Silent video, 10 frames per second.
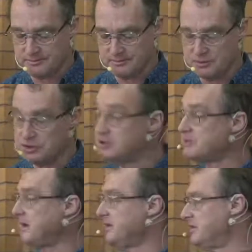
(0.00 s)
News
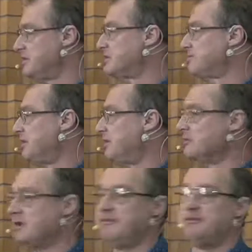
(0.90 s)
about this spread
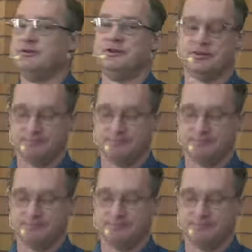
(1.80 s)
all over the region.